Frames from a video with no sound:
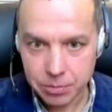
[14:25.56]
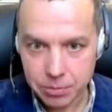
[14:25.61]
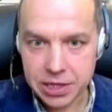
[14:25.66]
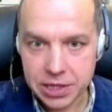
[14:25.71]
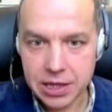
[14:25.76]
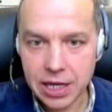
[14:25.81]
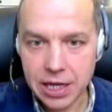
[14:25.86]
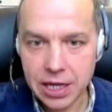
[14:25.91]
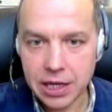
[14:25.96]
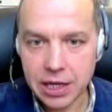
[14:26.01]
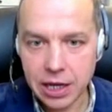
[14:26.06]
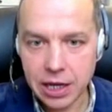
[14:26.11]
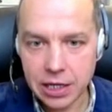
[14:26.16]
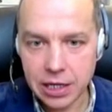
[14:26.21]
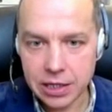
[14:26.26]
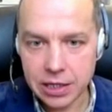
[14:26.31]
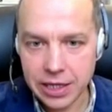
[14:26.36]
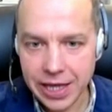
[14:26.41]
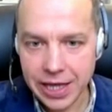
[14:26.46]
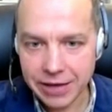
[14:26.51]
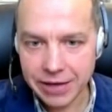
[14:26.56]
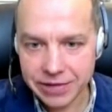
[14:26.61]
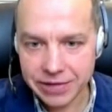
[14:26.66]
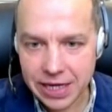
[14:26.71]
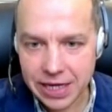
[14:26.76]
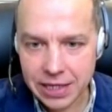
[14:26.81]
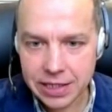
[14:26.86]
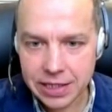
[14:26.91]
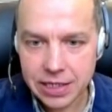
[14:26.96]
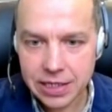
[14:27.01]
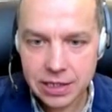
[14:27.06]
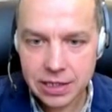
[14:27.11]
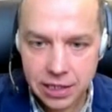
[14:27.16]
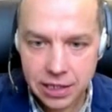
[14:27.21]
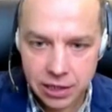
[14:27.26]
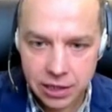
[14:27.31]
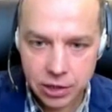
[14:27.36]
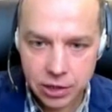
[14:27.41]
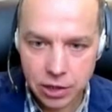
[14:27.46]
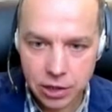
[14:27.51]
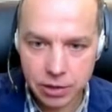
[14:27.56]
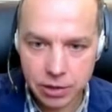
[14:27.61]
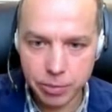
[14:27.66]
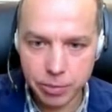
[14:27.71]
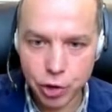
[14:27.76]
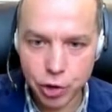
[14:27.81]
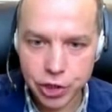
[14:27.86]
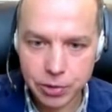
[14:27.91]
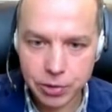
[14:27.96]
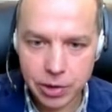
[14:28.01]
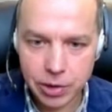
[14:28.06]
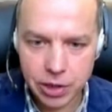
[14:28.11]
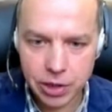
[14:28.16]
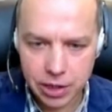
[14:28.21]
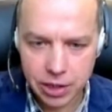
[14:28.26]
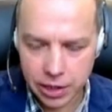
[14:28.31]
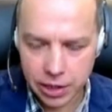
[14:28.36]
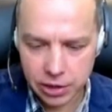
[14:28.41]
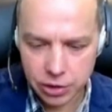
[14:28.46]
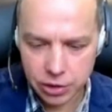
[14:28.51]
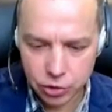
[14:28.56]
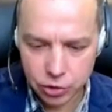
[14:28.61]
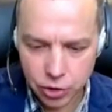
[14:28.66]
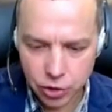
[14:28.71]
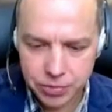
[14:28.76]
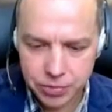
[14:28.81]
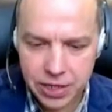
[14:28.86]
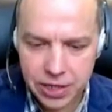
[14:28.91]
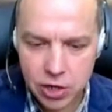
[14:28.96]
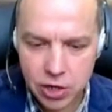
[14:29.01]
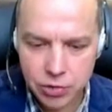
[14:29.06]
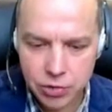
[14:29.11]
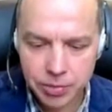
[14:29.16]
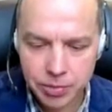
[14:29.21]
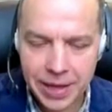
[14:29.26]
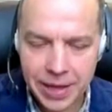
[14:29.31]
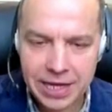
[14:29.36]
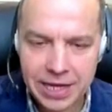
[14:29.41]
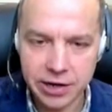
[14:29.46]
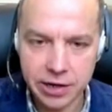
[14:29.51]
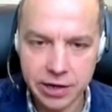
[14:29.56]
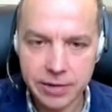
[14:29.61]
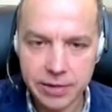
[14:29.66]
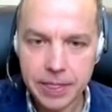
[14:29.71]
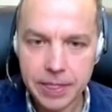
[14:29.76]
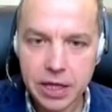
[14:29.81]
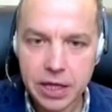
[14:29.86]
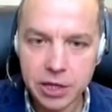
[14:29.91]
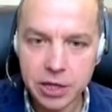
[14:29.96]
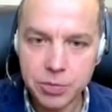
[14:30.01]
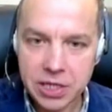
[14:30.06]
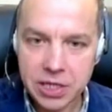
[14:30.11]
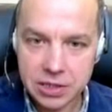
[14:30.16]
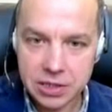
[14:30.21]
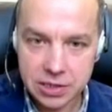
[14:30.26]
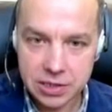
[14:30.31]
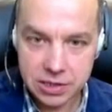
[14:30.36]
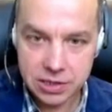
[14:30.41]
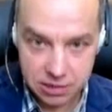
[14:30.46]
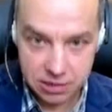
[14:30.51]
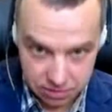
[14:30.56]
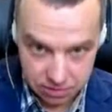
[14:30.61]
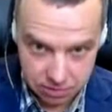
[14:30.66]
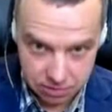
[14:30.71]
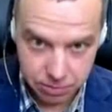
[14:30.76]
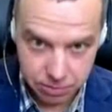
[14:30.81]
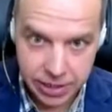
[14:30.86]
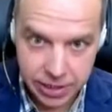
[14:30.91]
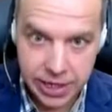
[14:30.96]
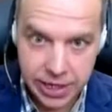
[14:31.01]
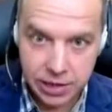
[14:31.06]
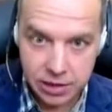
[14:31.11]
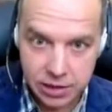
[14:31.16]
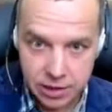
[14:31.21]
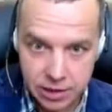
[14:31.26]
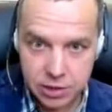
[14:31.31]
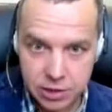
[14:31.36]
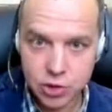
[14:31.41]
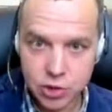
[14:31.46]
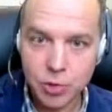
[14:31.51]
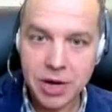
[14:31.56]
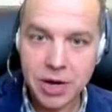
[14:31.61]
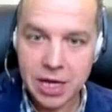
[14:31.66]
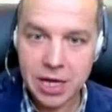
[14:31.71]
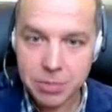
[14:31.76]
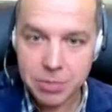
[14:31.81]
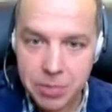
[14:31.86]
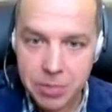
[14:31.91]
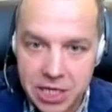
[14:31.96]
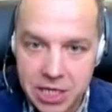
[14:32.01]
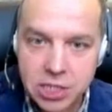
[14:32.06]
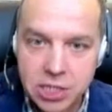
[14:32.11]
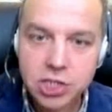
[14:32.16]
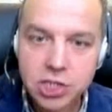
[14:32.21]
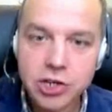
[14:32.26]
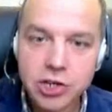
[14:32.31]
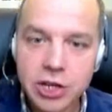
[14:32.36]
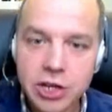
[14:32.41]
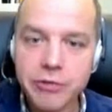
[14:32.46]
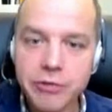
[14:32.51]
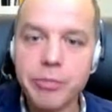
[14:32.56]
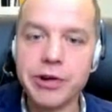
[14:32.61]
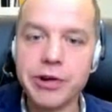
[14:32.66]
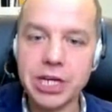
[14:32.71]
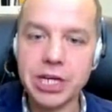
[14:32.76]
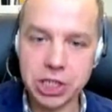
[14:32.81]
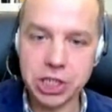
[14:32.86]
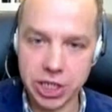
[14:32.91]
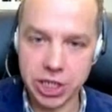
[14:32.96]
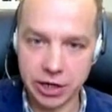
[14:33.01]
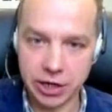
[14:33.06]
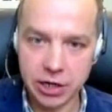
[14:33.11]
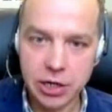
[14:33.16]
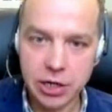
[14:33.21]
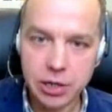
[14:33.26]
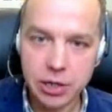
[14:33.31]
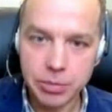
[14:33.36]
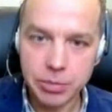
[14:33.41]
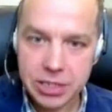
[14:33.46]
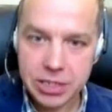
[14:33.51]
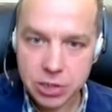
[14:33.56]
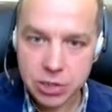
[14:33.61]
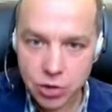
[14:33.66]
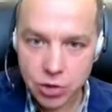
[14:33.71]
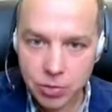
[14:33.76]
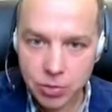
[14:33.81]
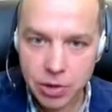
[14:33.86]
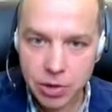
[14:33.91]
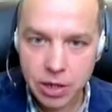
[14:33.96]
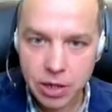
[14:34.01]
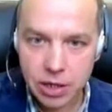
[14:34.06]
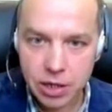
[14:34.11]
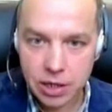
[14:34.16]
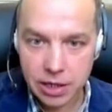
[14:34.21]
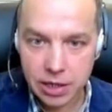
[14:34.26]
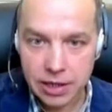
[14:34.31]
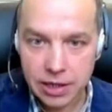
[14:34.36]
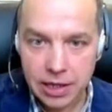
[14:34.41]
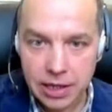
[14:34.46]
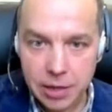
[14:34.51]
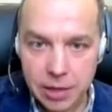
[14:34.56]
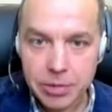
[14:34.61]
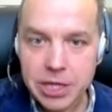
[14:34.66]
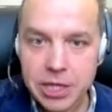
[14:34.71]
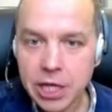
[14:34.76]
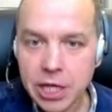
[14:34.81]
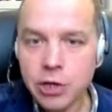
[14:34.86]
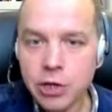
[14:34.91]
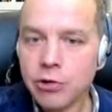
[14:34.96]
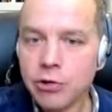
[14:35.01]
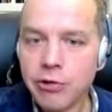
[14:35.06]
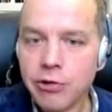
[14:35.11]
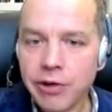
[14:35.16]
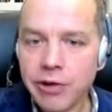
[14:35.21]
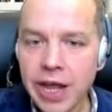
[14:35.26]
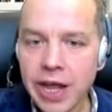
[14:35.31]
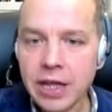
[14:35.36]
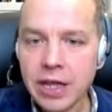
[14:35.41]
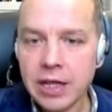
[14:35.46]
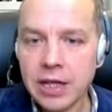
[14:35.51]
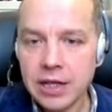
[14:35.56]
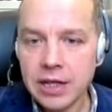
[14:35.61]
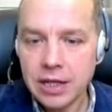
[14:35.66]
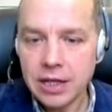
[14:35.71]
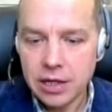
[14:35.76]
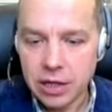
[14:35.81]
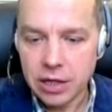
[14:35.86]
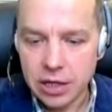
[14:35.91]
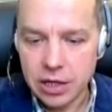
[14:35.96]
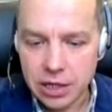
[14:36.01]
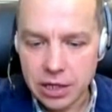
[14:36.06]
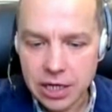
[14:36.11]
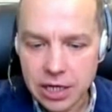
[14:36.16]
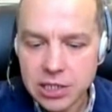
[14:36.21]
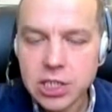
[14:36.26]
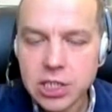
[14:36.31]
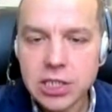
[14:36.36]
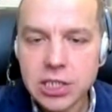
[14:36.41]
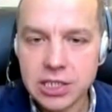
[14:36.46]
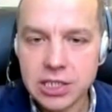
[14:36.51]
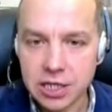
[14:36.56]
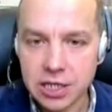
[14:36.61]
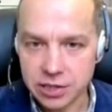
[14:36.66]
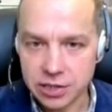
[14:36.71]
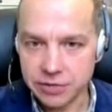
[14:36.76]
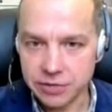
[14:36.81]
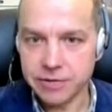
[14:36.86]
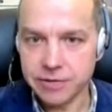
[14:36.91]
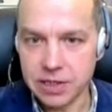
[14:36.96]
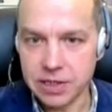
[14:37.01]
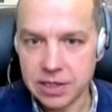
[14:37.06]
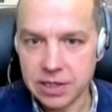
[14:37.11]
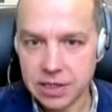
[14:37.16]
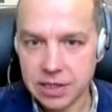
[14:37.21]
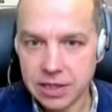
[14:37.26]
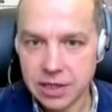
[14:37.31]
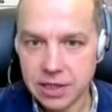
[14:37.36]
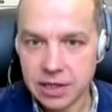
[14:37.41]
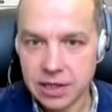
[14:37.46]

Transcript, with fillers: but they uh, they have done that in bottom uh, in top-down manner it means by some administrative pressure by some. Uh, but in Ukraine, uh, conditions are different.